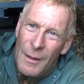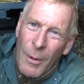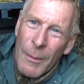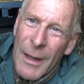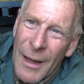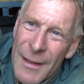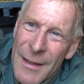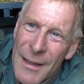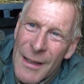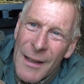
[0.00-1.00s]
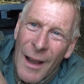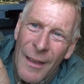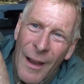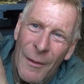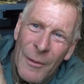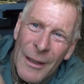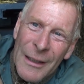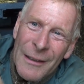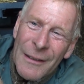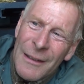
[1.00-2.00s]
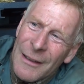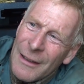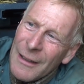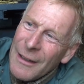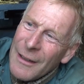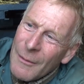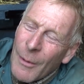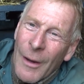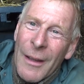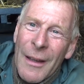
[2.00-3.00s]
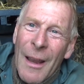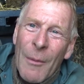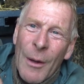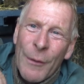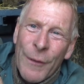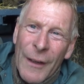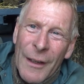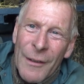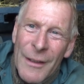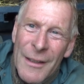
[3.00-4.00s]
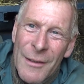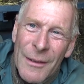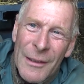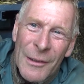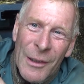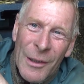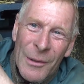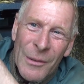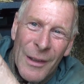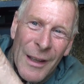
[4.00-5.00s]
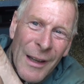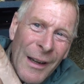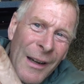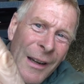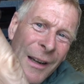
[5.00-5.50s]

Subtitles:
Probably can't see that well, but I can get my finger into a little hole there,